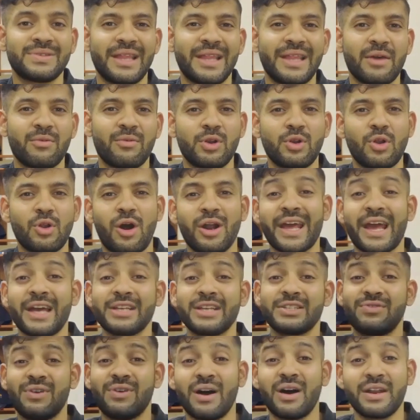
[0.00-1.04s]
they were not as
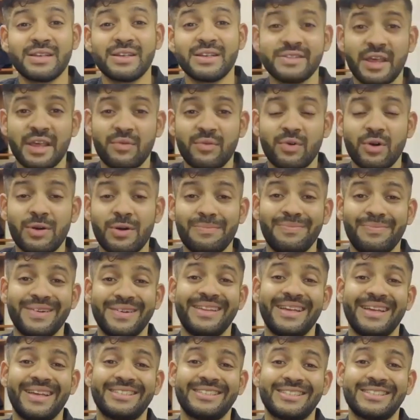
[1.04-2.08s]
far as they were, but
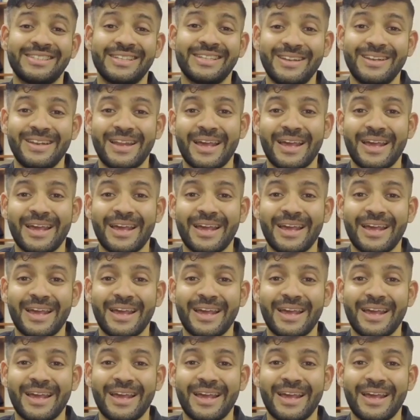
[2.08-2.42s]
they're still